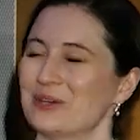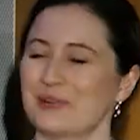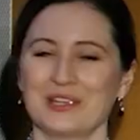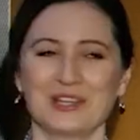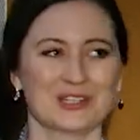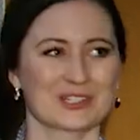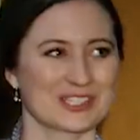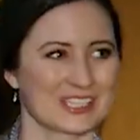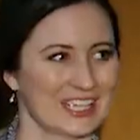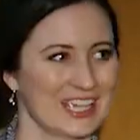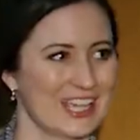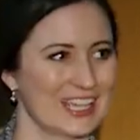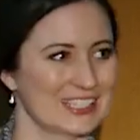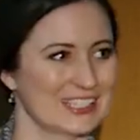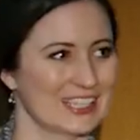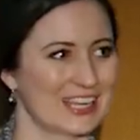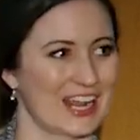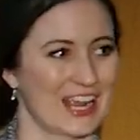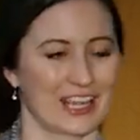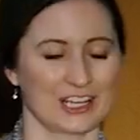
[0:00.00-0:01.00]
So here's a
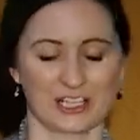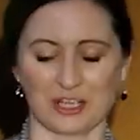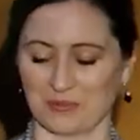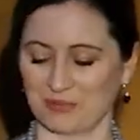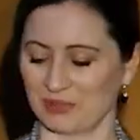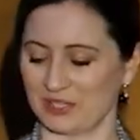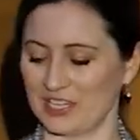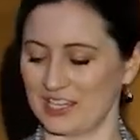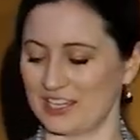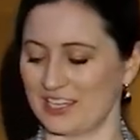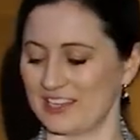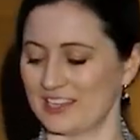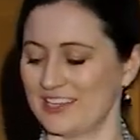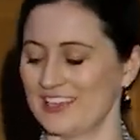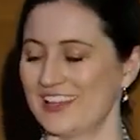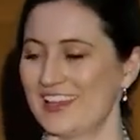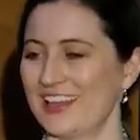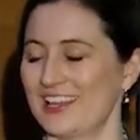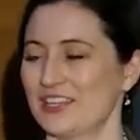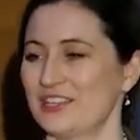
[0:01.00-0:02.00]
case that I had completed,
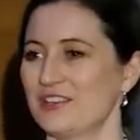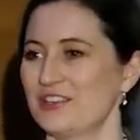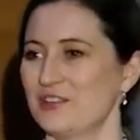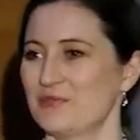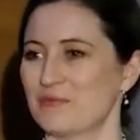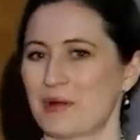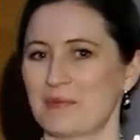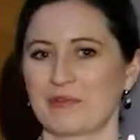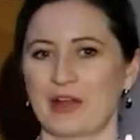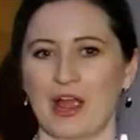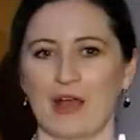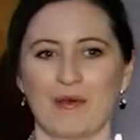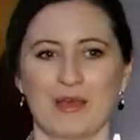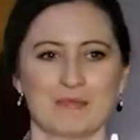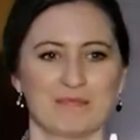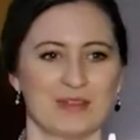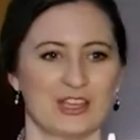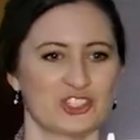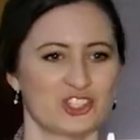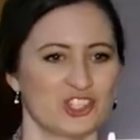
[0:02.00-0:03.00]
and remember how I
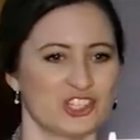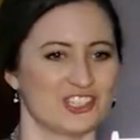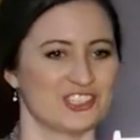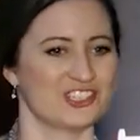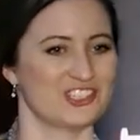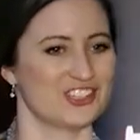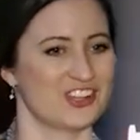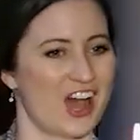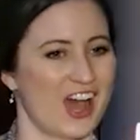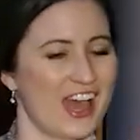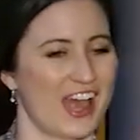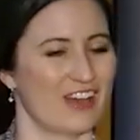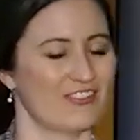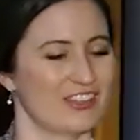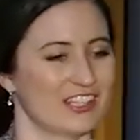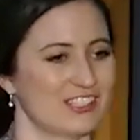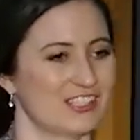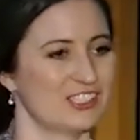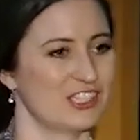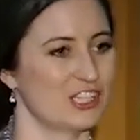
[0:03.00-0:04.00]
mentioned not
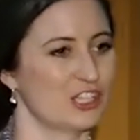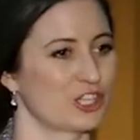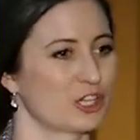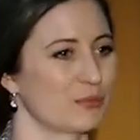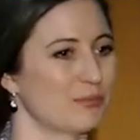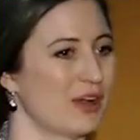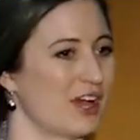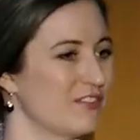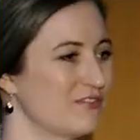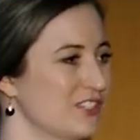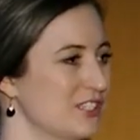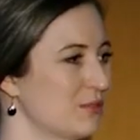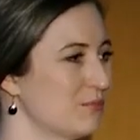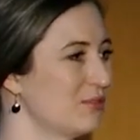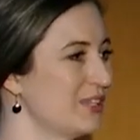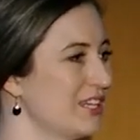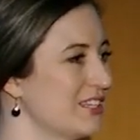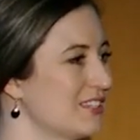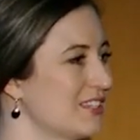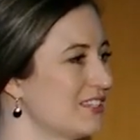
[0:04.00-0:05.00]
having sealer puffs in
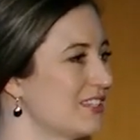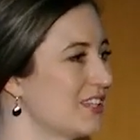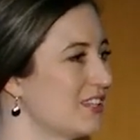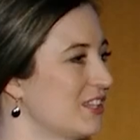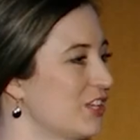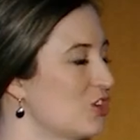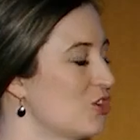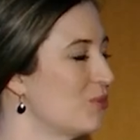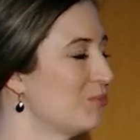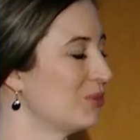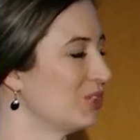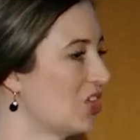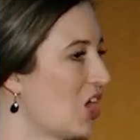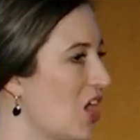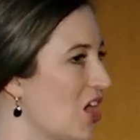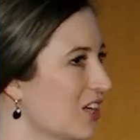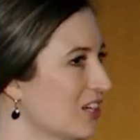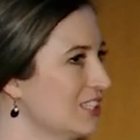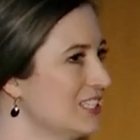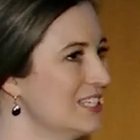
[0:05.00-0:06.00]
places that they don't
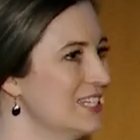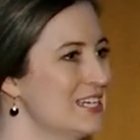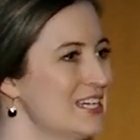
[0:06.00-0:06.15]
belong?